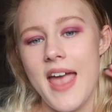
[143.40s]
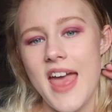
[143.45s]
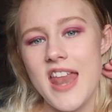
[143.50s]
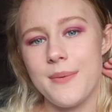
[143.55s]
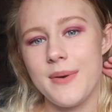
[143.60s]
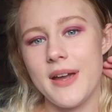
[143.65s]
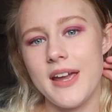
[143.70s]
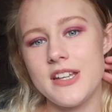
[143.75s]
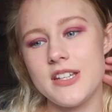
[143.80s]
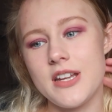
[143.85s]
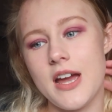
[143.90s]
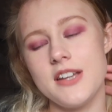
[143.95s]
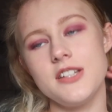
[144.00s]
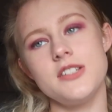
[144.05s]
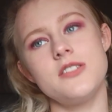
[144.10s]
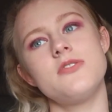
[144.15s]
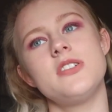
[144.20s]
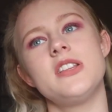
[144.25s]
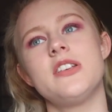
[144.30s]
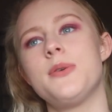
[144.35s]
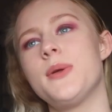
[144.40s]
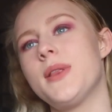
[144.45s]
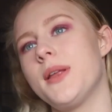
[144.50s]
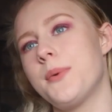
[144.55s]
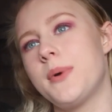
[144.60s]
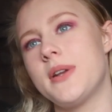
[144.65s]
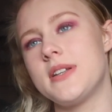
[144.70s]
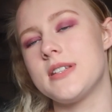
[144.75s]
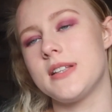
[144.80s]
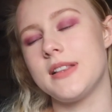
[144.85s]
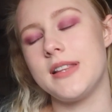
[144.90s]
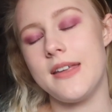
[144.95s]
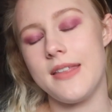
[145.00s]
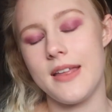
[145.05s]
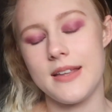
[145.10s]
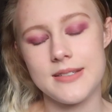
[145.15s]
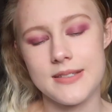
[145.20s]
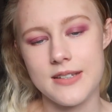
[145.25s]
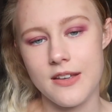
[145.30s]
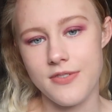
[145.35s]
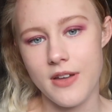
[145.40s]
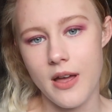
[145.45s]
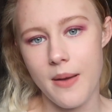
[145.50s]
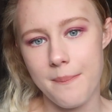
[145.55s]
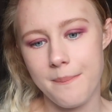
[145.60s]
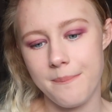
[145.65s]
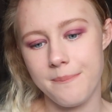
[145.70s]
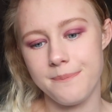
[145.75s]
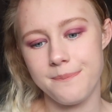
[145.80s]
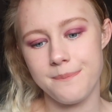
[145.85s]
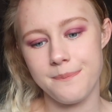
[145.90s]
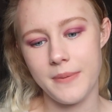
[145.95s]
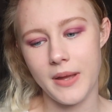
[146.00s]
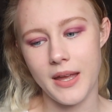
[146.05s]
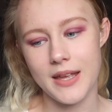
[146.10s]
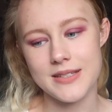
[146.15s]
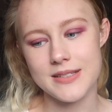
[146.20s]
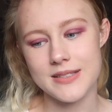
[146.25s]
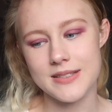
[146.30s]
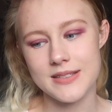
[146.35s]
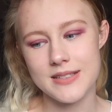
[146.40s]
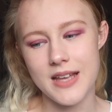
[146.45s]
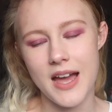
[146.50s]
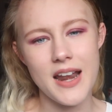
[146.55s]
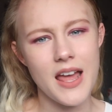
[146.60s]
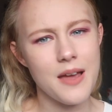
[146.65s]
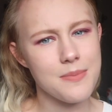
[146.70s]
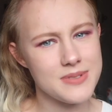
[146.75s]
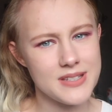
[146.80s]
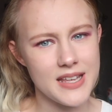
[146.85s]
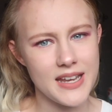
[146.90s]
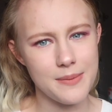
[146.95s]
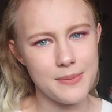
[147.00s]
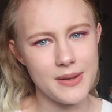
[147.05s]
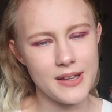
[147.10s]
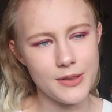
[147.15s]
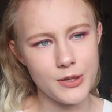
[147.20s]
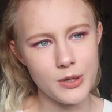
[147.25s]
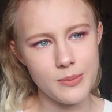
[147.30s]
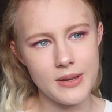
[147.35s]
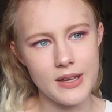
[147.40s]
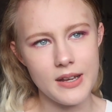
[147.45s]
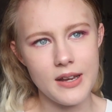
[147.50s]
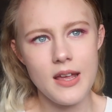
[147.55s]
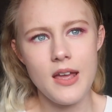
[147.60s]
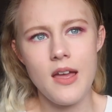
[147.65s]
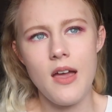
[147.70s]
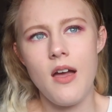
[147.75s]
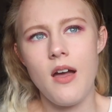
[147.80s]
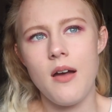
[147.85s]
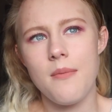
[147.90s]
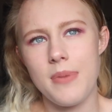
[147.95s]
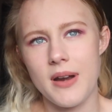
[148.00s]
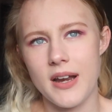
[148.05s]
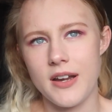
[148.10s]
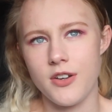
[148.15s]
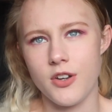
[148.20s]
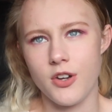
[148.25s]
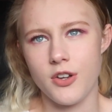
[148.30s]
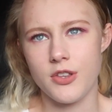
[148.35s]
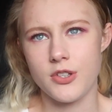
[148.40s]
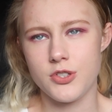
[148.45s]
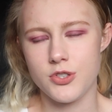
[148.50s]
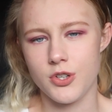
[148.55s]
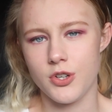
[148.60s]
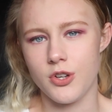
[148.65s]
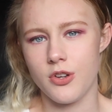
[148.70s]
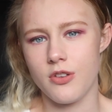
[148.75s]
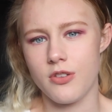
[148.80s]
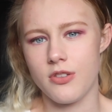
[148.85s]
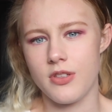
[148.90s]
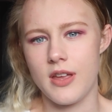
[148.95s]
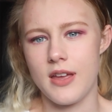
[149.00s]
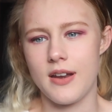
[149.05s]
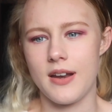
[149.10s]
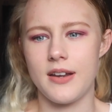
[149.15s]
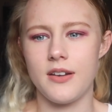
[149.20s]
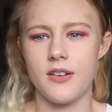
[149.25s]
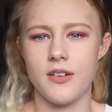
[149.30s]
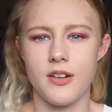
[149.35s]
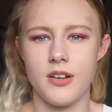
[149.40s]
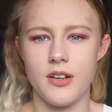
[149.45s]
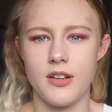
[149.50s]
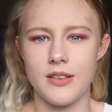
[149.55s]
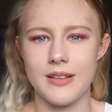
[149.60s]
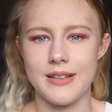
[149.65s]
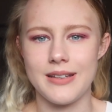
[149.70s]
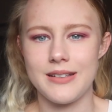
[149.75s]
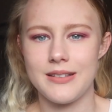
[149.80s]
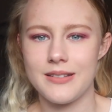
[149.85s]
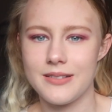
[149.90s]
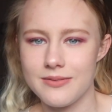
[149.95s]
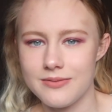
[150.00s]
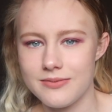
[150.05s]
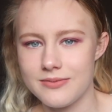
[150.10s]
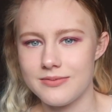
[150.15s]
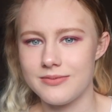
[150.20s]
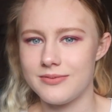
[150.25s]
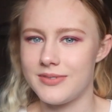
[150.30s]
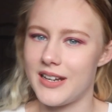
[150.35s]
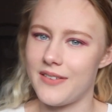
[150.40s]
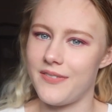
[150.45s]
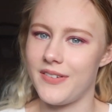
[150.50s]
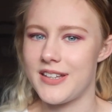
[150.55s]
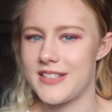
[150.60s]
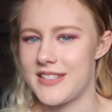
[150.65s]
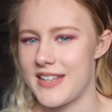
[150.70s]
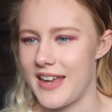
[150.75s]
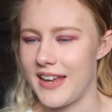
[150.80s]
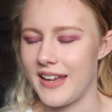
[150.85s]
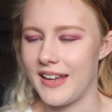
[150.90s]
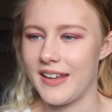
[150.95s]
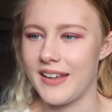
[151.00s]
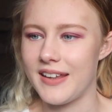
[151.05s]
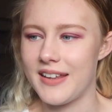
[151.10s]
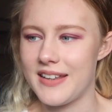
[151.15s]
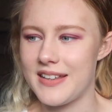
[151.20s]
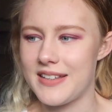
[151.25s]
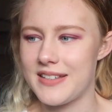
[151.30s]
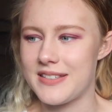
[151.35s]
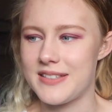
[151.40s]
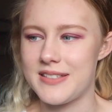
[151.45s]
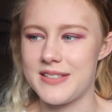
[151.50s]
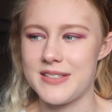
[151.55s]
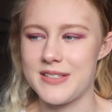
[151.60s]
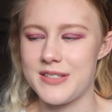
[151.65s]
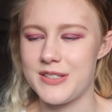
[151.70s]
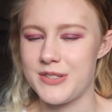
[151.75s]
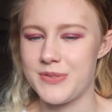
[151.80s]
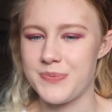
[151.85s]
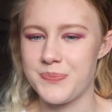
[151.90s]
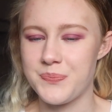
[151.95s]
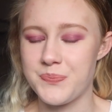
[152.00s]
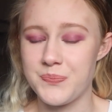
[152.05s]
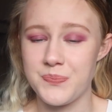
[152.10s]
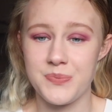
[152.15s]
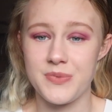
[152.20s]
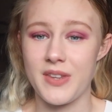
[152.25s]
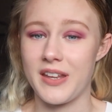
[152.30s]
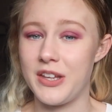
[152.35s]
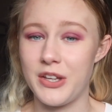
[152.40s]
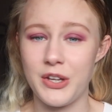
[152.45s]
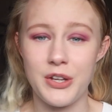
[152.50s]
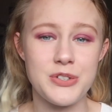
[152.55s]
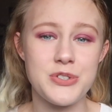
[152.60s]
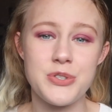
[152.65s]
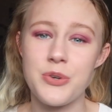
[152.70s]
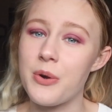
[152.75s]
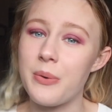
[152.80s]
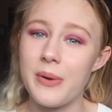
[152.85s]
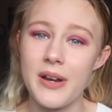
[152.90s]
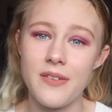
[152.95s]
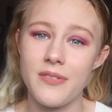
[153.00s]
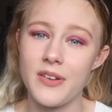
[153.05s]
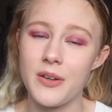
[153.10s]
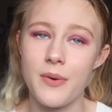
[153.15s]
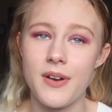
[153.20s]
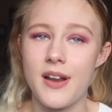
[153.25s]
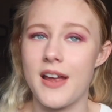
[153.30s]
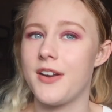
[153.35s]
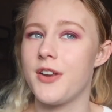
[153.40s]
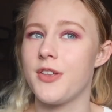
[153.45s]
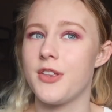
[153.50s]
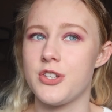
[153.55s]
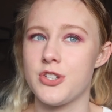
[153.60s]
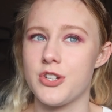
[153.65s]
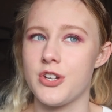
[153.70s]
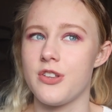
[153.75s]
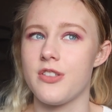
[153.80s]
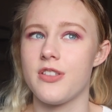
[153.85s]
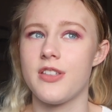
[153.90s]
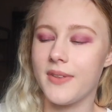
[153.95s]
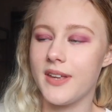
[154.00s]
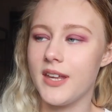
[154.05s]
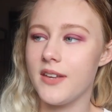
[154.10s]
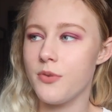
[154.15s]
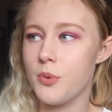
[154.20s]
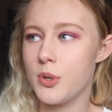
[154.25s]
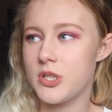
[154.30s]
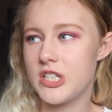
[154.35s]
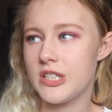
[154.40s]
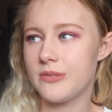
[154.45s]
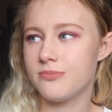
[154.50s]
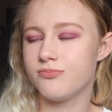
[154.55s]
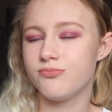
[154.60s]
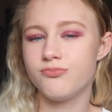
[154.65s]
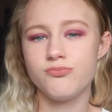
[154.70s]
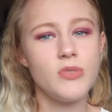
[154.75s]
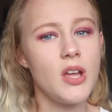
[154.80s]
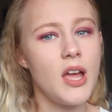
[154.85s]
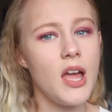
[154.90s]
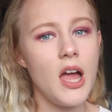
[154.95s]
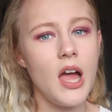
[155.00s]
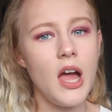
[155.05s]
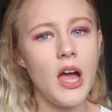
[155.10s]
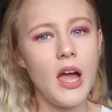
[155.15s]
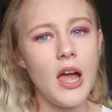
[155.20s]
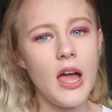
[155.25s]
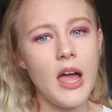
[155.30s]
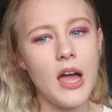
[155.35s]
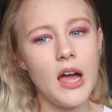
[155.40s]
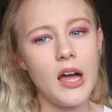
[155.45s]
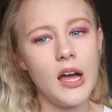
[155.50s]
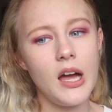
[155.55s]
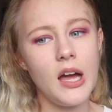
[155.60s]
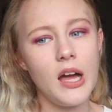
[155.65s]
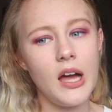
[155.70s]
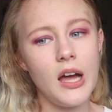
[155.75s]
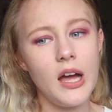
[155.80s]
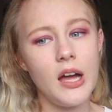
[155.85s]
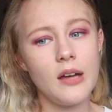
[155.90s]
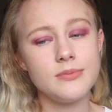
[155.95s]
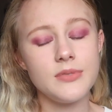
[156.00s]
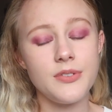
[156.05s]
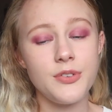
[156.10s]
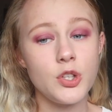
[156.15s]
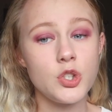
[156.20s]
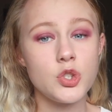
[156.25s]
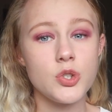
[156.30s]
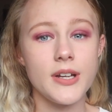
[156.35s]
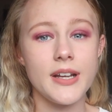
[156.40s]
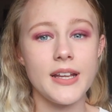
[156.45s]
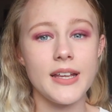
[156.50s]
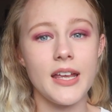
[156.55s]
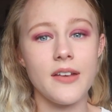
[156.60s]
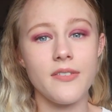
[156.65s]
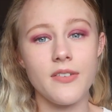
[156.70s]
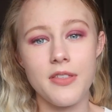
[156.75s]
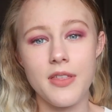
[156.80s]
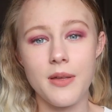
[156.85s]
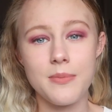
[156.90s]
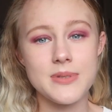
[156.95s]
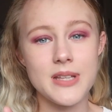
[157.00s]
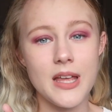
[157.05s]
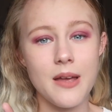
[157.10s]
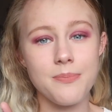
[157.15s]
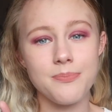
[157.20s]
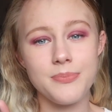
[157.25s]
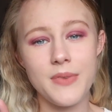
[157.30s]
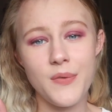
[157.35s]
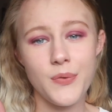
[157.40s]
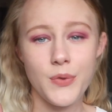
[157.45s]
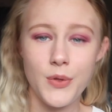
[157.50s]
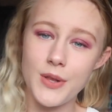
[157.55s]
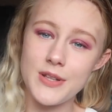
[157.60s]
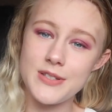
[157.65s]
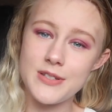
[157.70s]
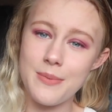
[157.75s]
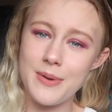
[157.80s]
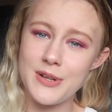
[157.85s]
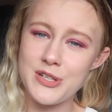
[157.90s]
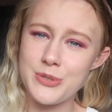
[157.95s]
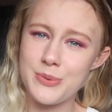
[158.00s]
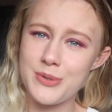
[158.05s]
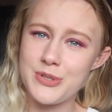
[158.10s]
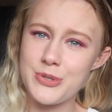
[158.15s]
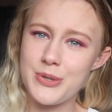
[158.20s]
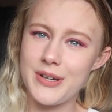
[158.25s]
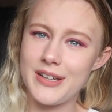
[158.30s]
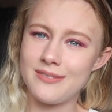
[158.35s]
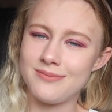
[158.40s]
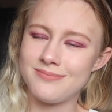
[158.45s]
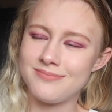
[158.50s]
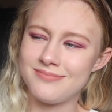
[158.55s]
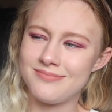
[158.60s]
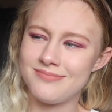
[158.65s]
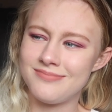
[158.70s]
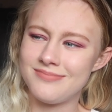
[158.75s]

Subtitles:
anyway, I just really quickly wanted to clear that stuff up because it's kind of upsetting me a little bit, but I know the truth, and I know that whatever you're saying is, you can talk whatever you want. I know the truth. Thank you for watching. If you enjoyed it, give it a thumbs up, even though there's not much to enjoy.